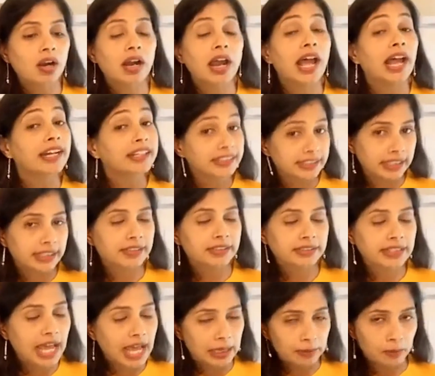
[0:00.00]
and
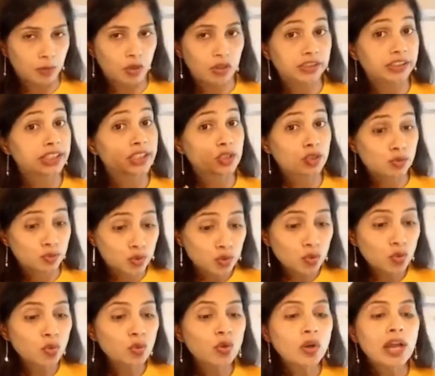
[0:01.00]
thymol. These
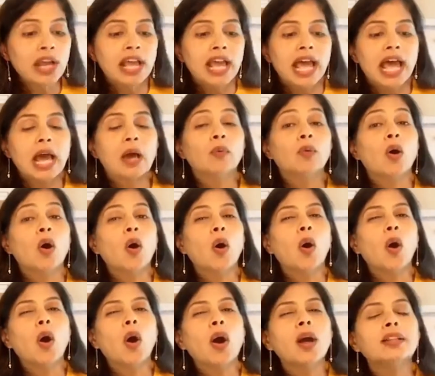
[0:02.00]
two have
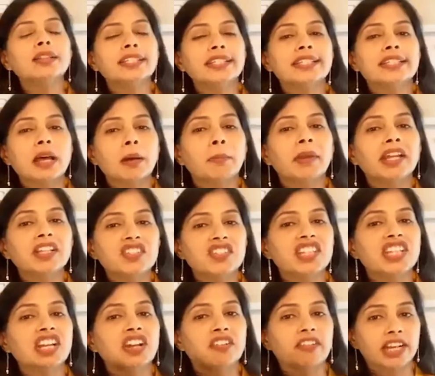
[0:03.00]
all these
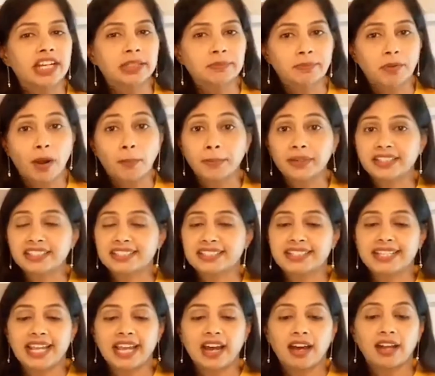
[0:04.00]
amazing great properties.
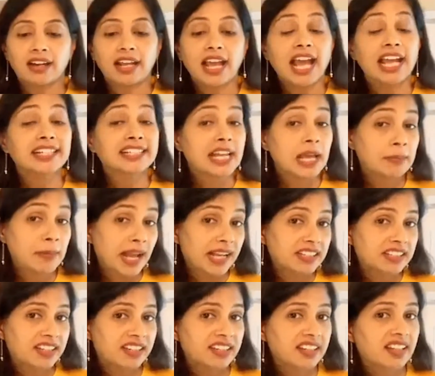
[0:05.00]
They are
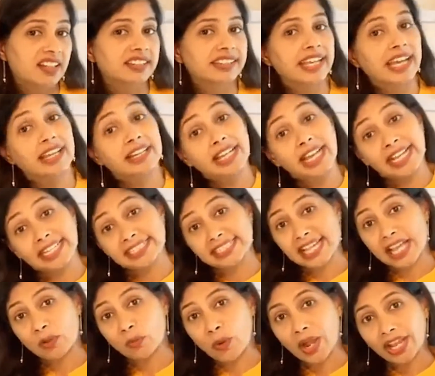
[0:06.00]
antibacterial, they are
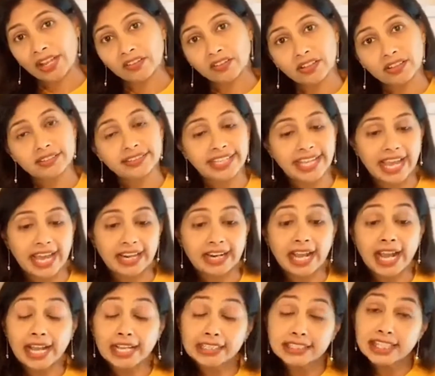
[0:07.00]
antiviral, they are
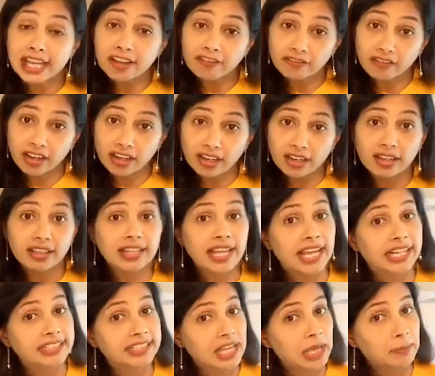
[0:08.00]
antifungal,
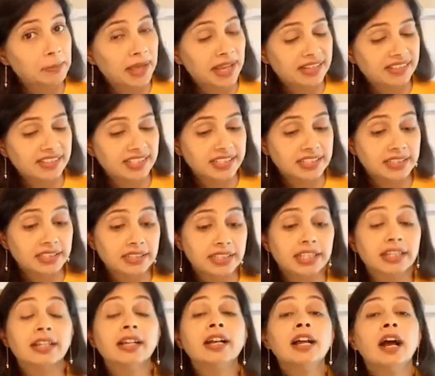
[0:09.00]

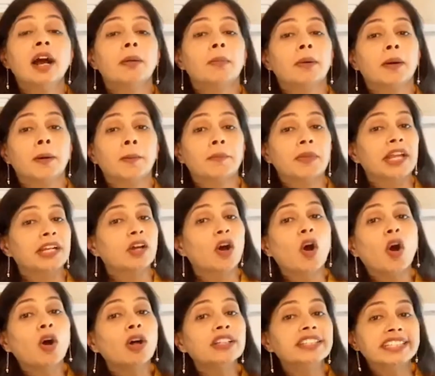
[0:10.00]
antiparasitic, and
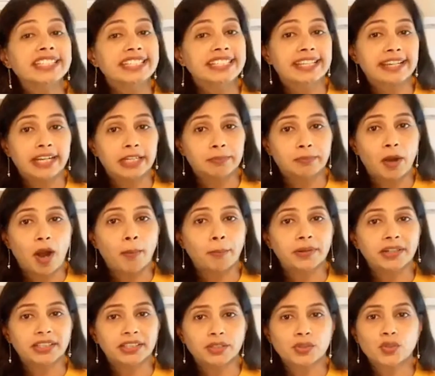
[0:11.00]
all these great
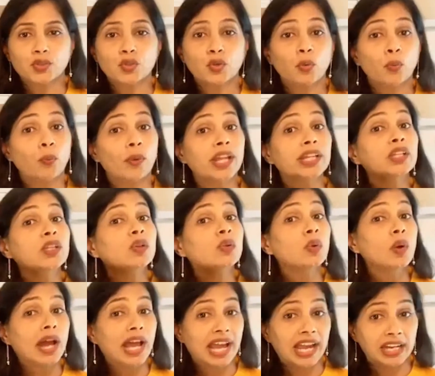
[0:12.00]
properties. So when
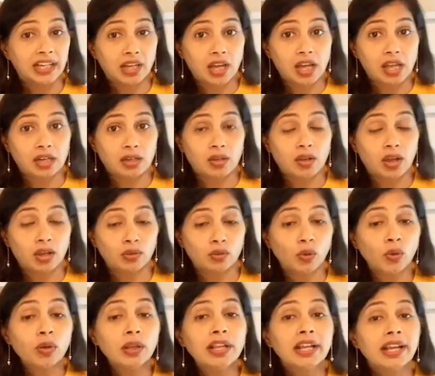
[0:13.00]
you add
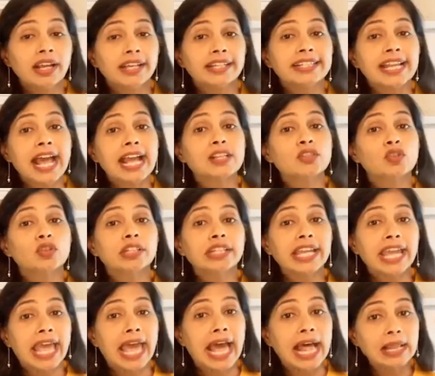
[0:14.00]
oregano, it actually
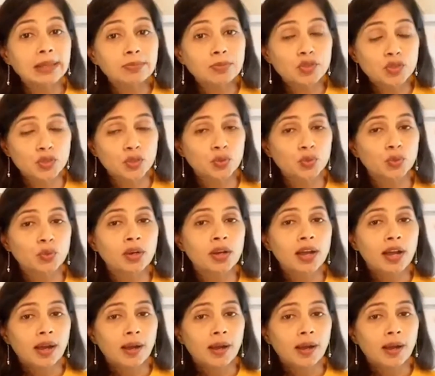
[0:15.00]
helps you